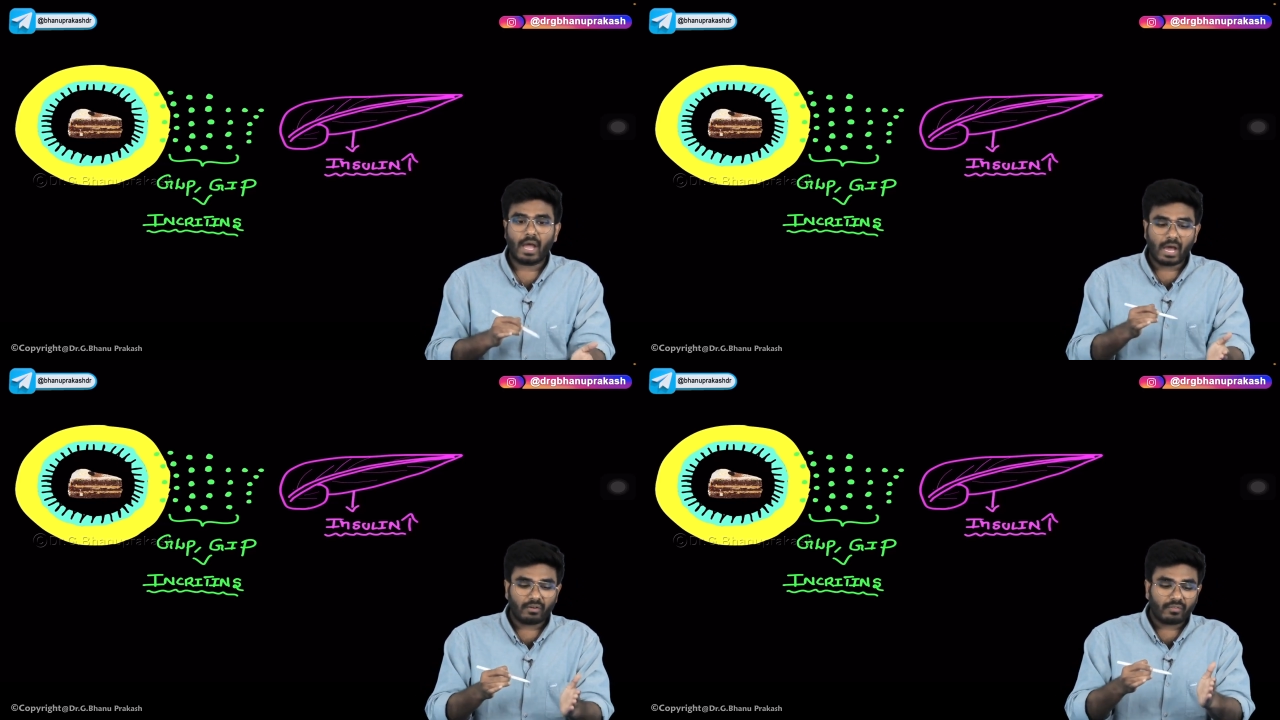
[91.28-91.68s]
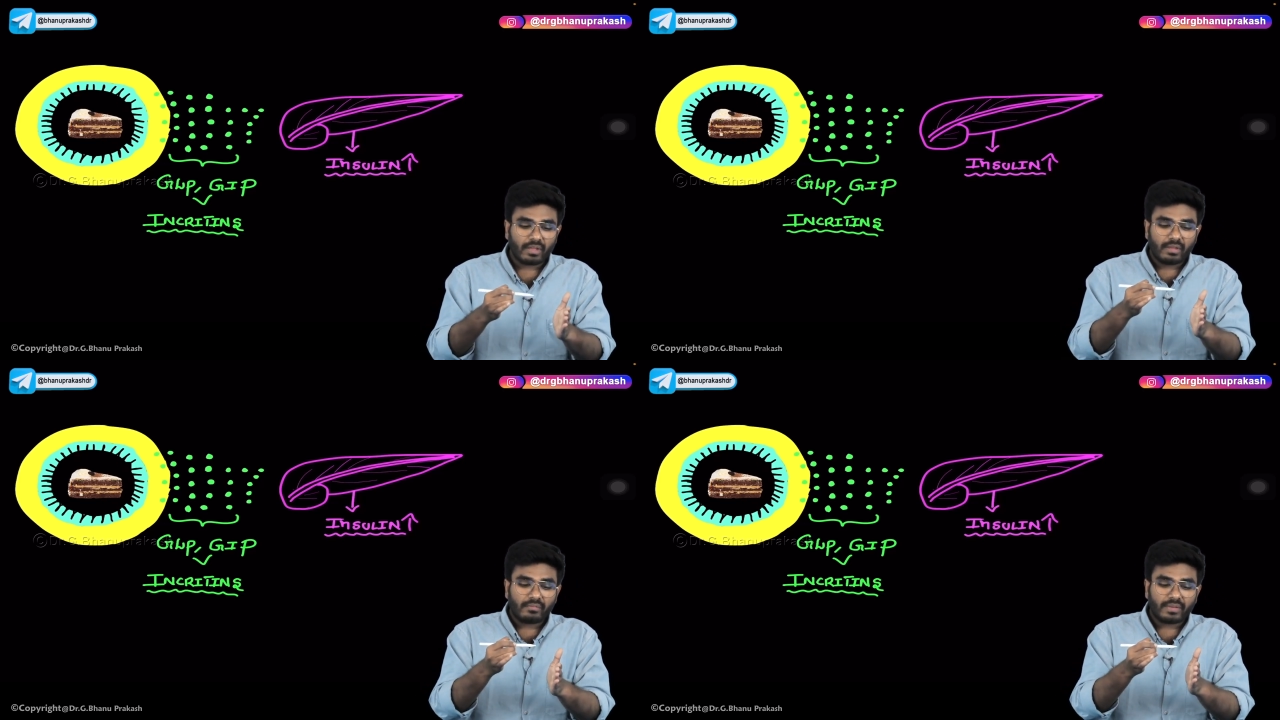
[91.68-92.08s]
or
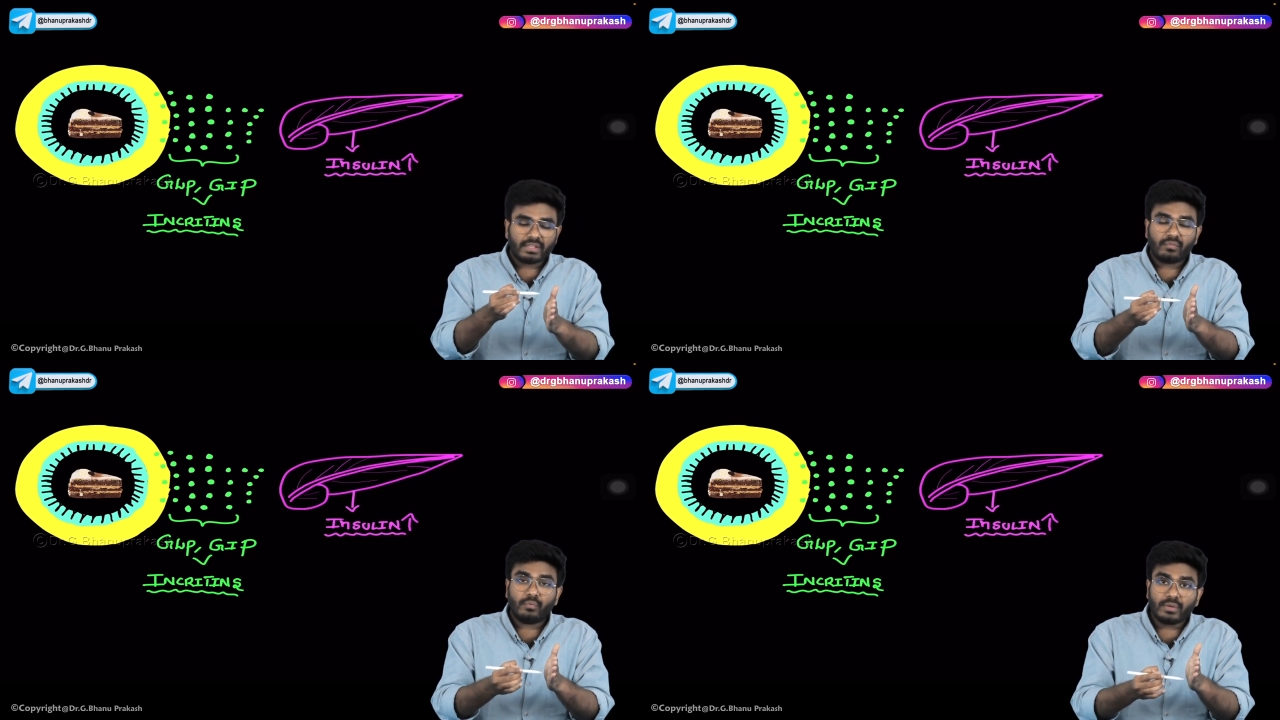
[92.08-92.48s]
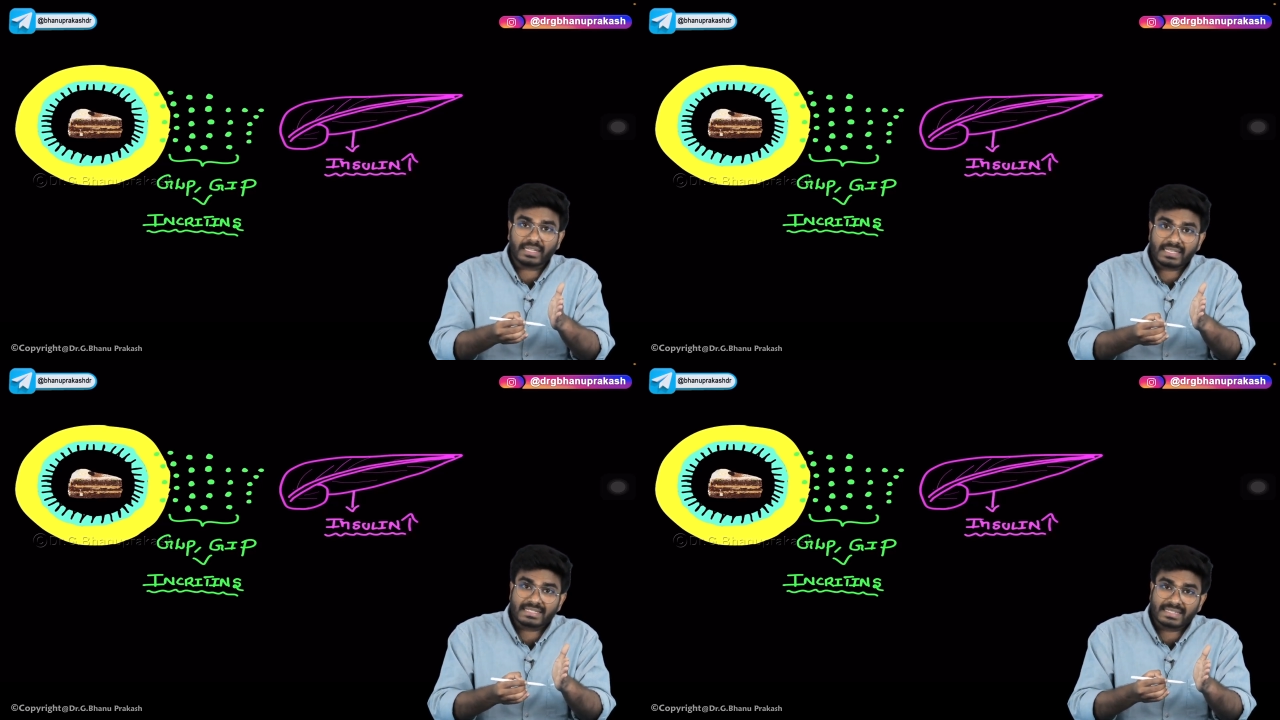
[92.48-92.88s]
when the food
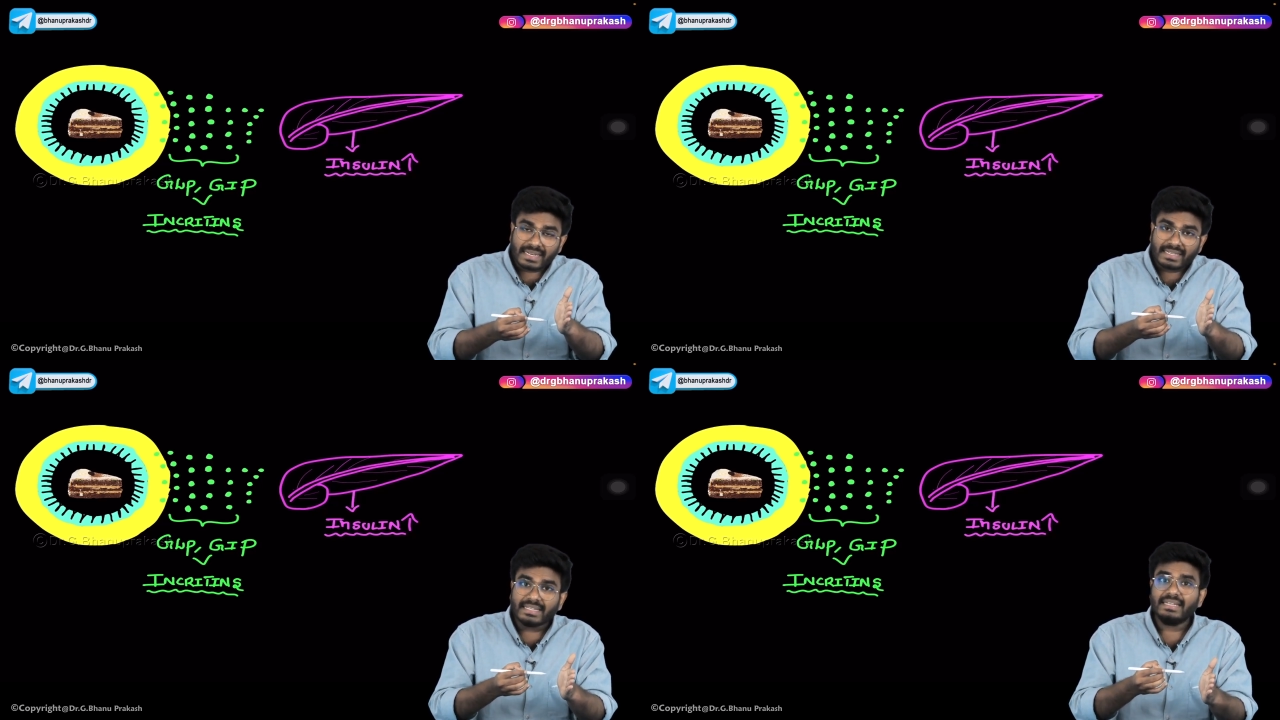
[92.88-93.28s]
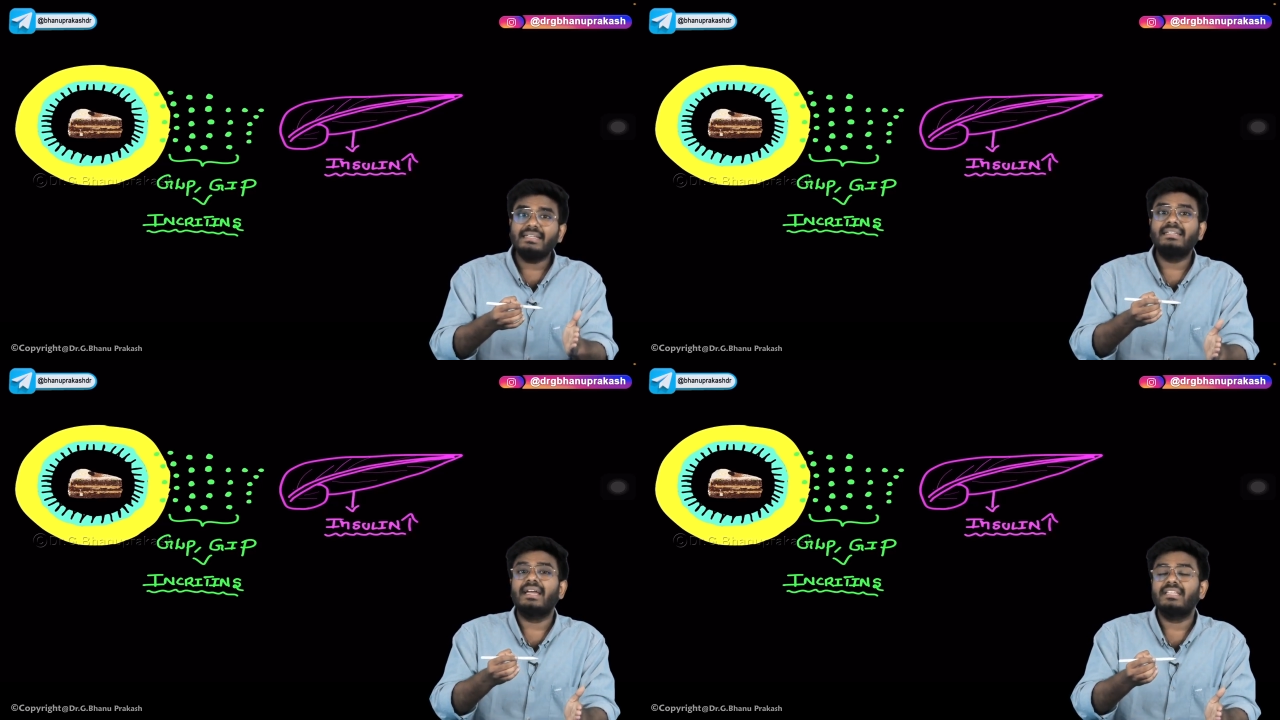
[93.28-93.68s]
is
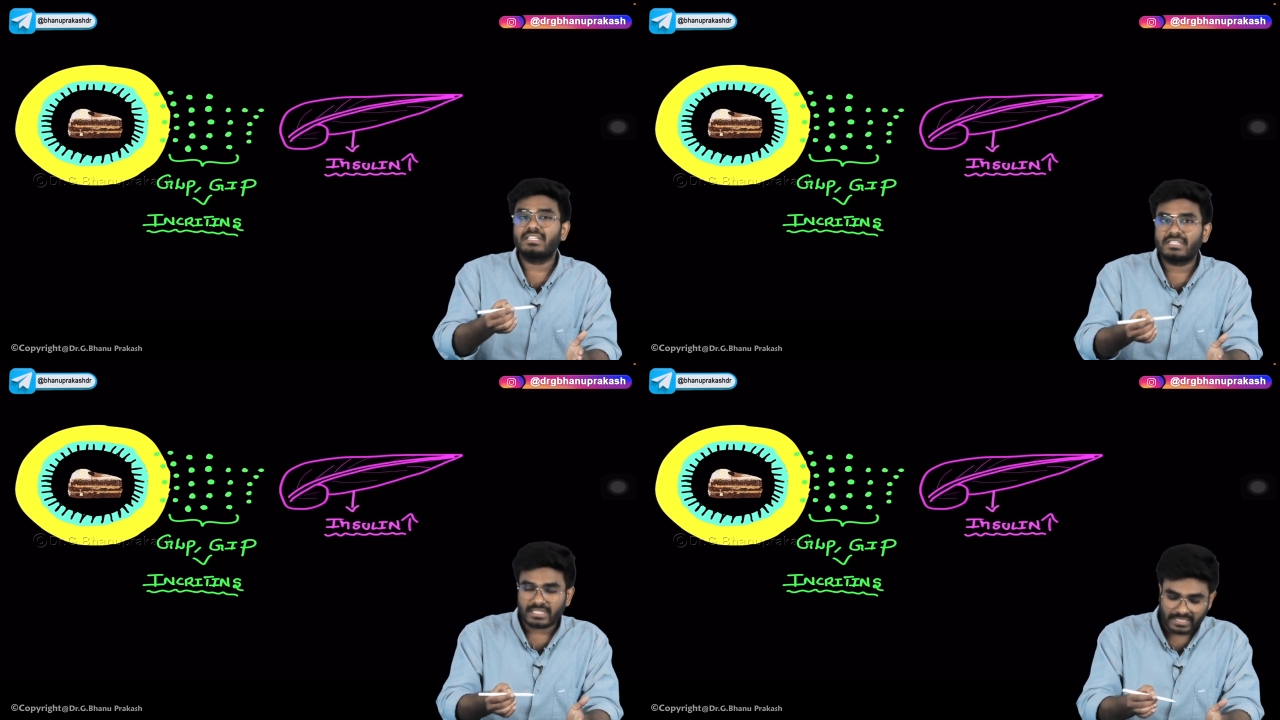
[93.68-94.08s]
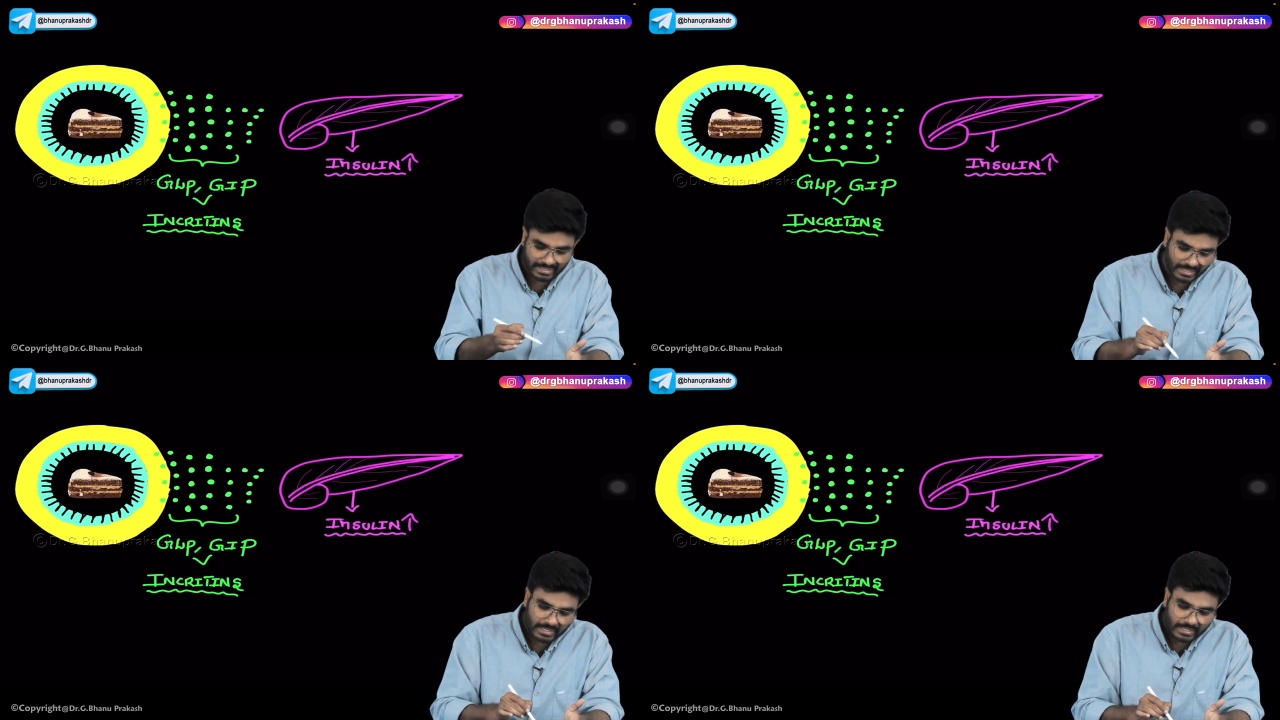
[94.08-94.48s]
getting digested,